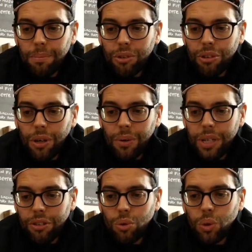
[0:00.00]
So
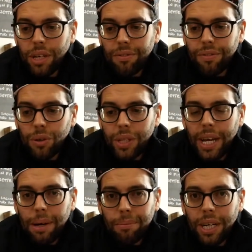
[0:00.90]
it's all done through the
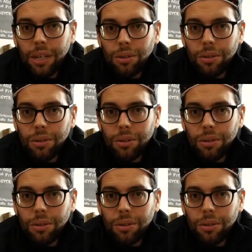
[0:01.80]
app. Now,